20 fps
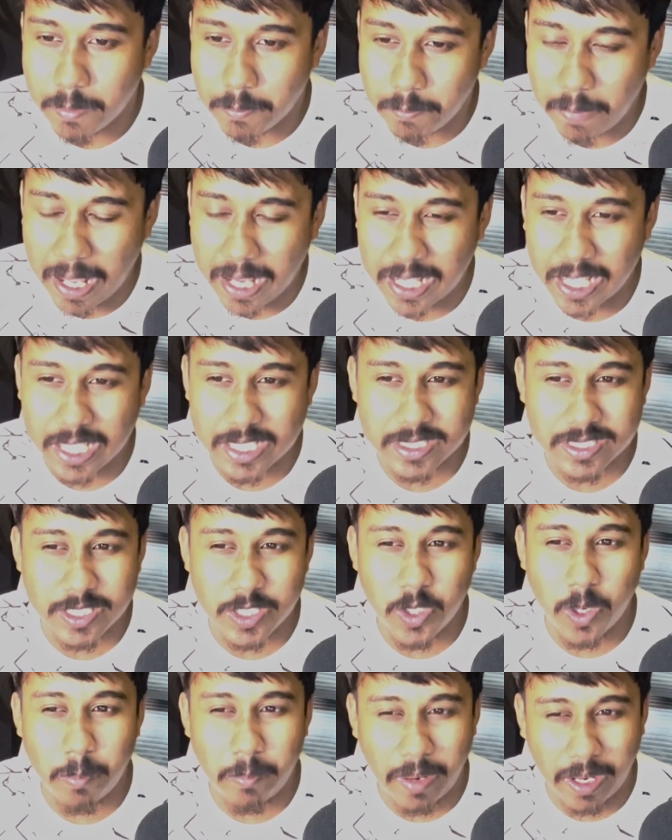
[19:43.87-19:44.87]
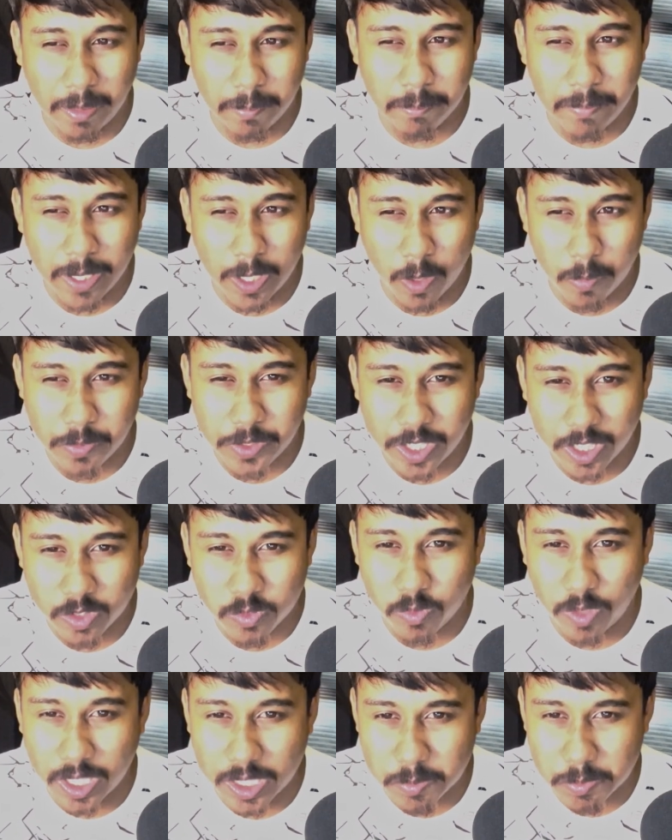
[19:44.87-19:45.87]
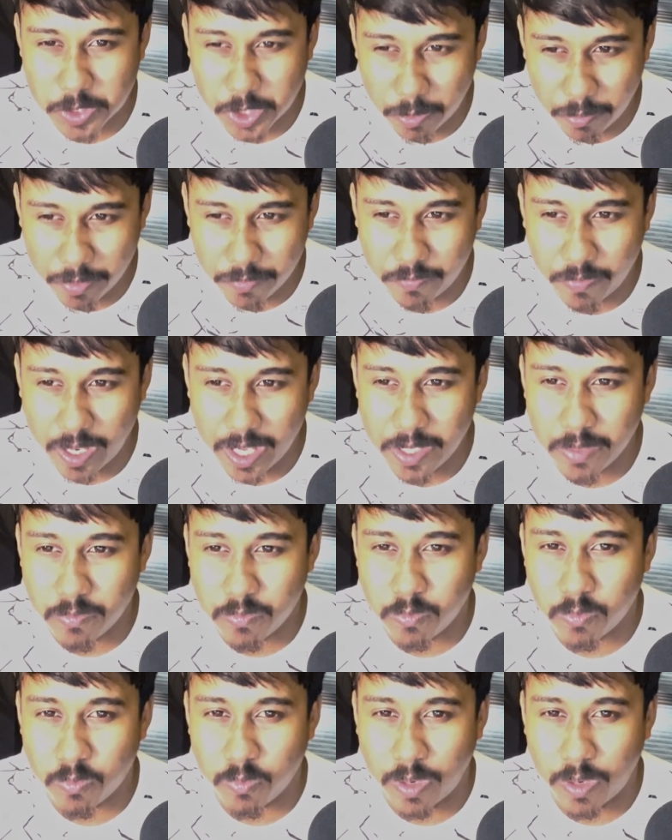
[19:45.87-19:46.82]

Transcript: Black has three main options. One is bishop f5,